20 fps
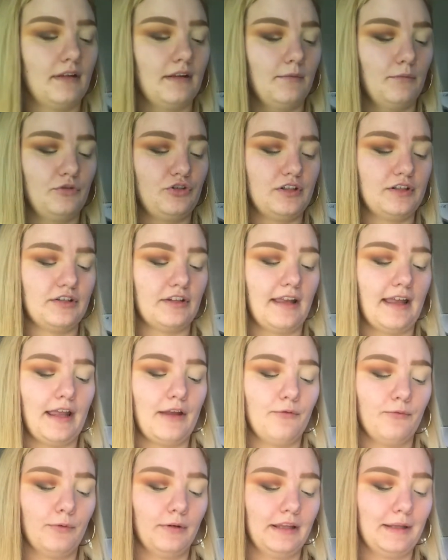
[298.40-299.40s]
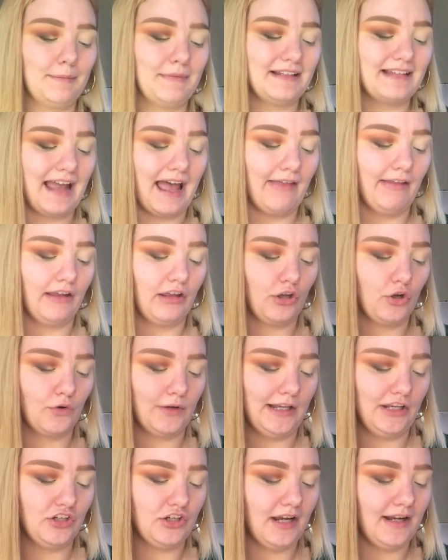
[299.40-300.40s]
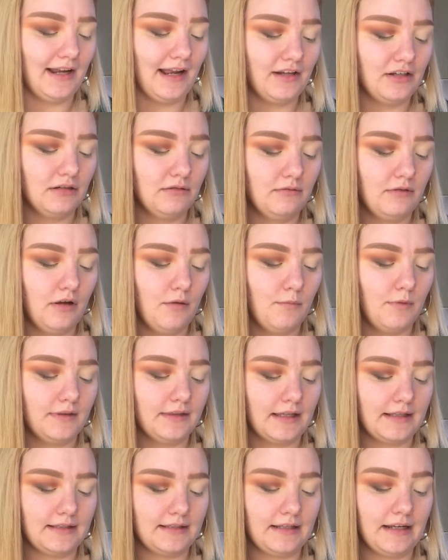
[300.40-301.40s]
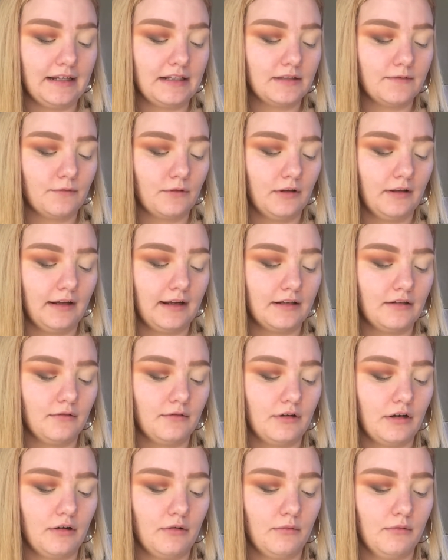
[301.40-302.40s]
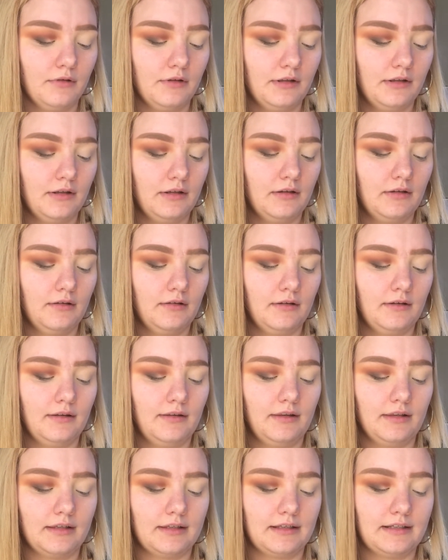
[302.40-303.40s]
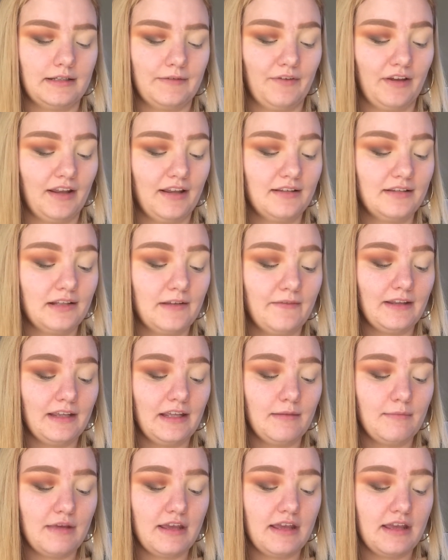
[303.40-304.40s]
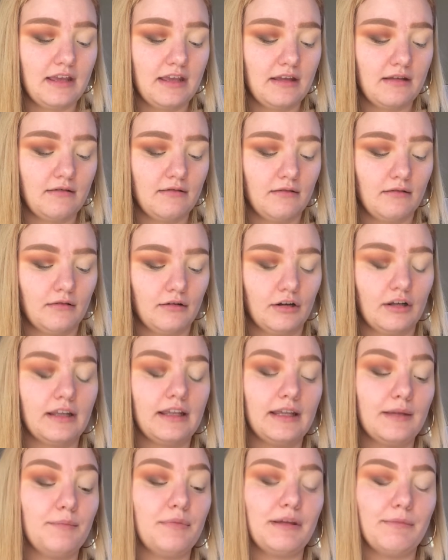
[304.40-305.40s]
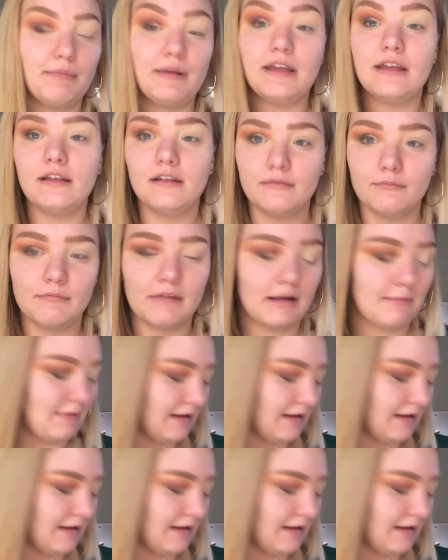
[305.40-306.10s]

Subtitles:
which is a really metallic green shade. I don't know what that stands for. Like, I don't know the significance EBE or EBB, my